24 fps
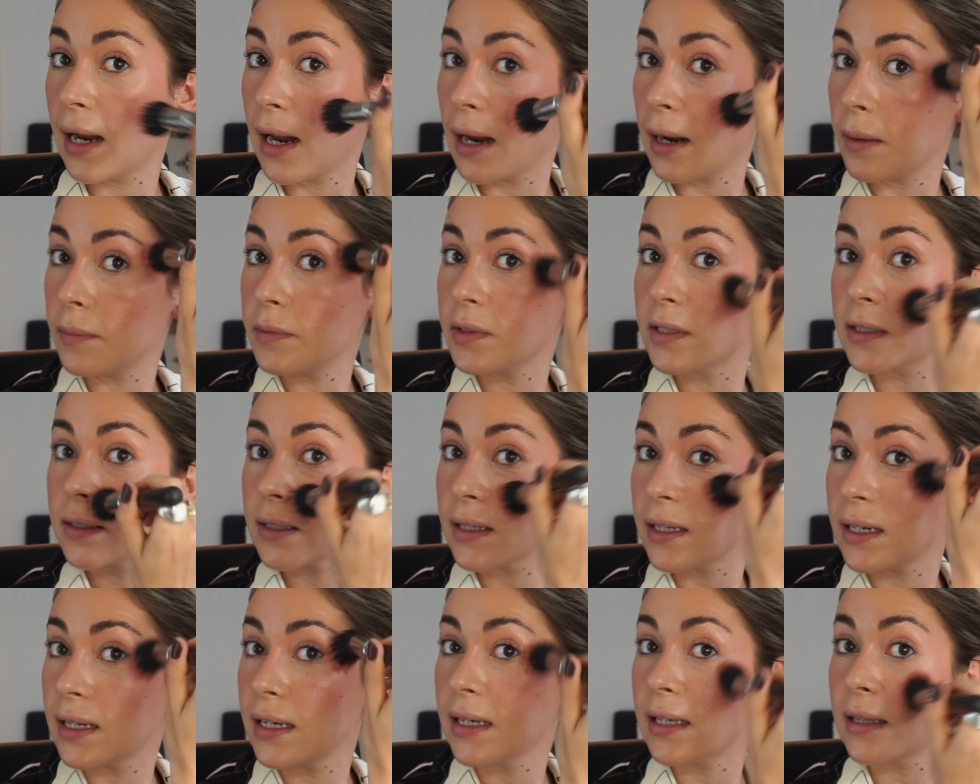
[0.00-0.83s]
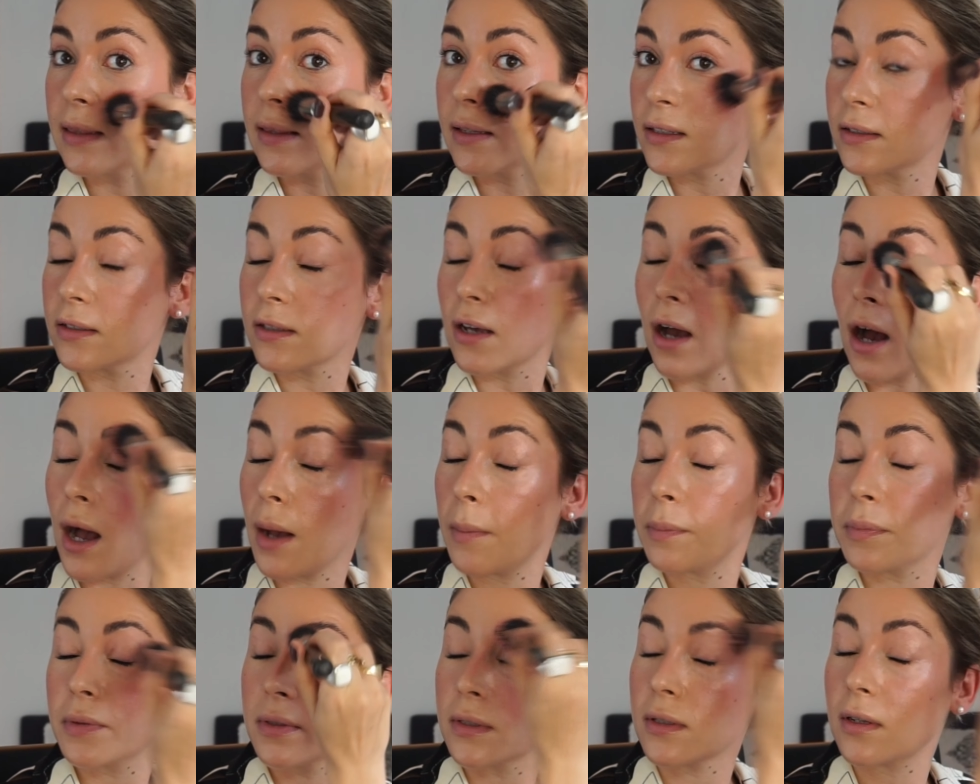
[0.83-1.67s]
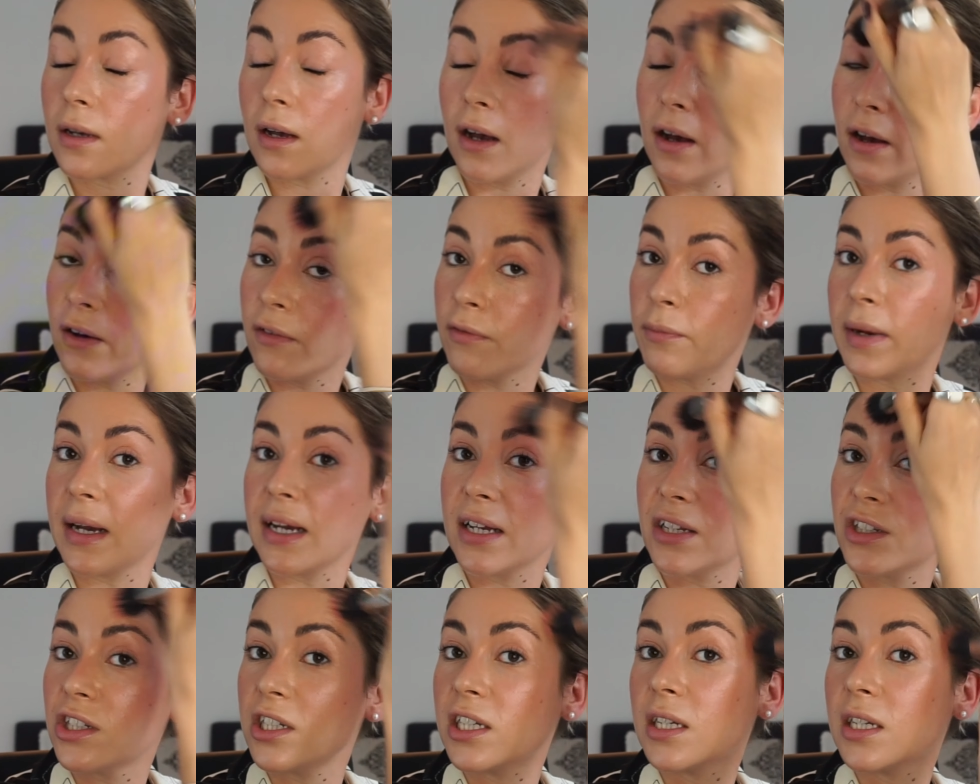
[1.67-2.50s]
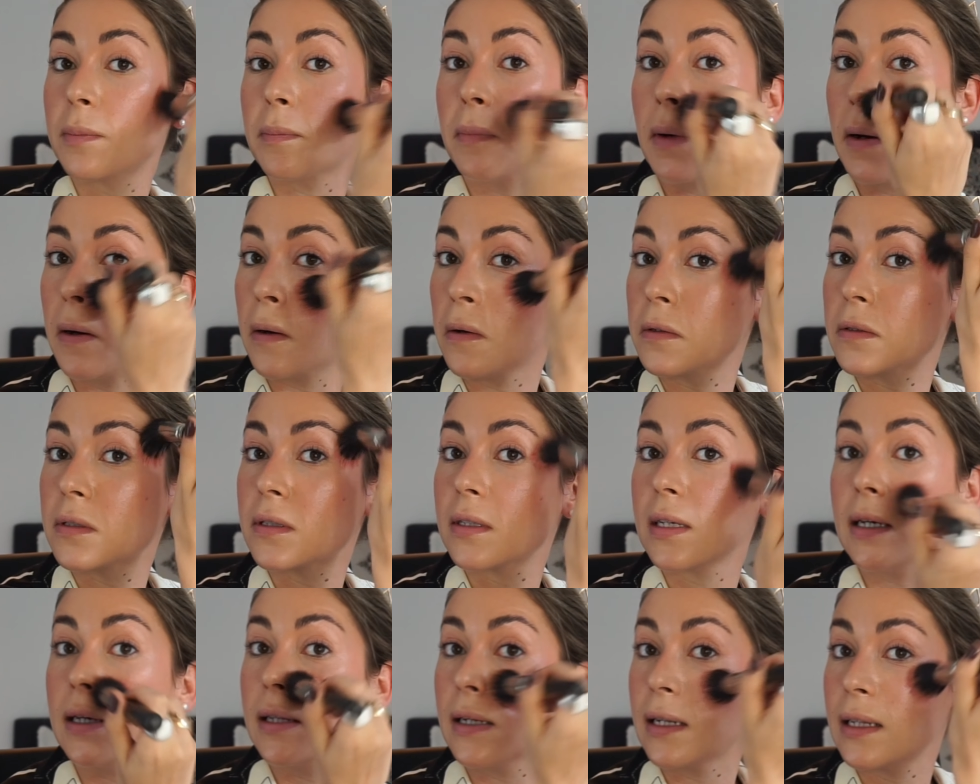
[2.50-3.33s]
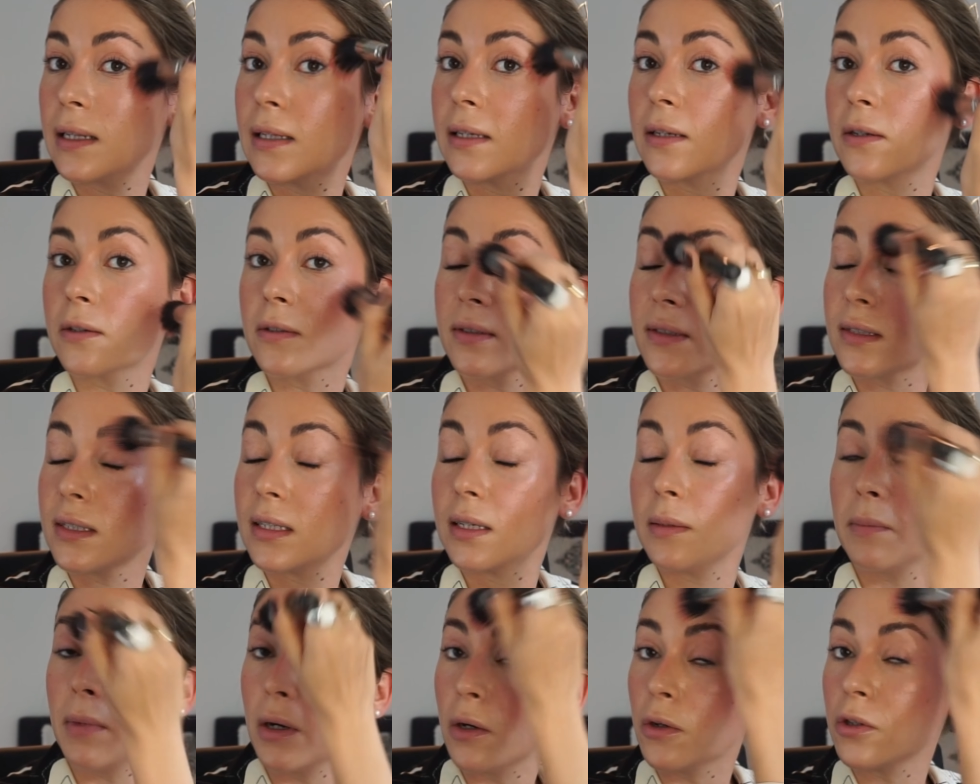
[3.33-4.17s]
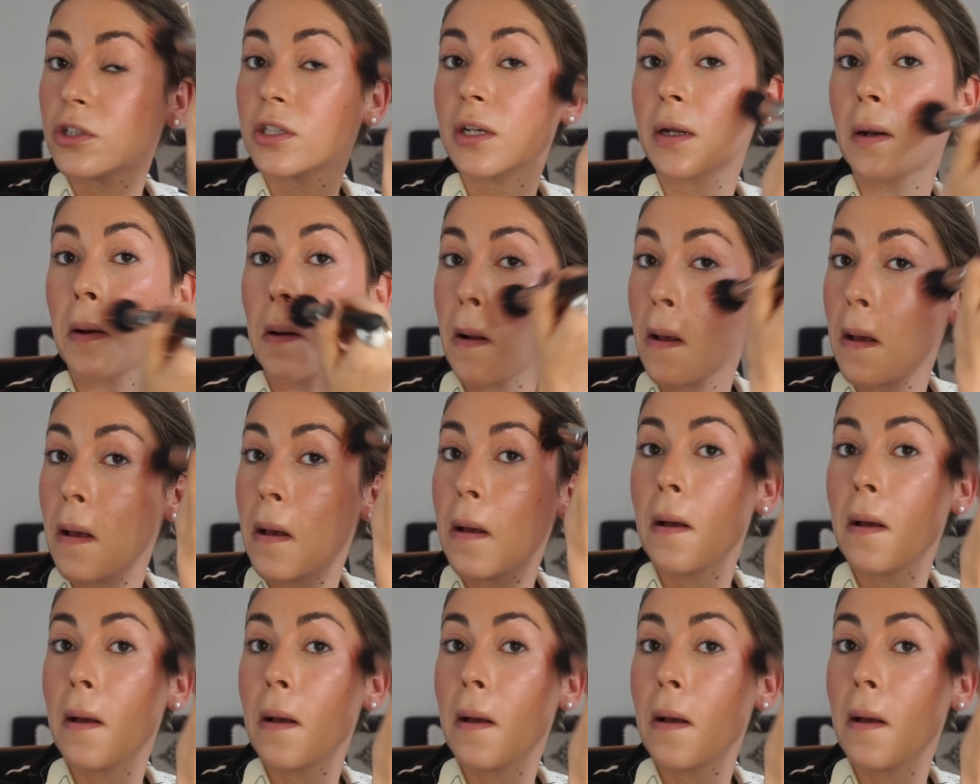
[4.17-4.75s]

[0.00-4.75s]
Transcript: and I'm just going to hit the tops of my cheekbones in a little C motion.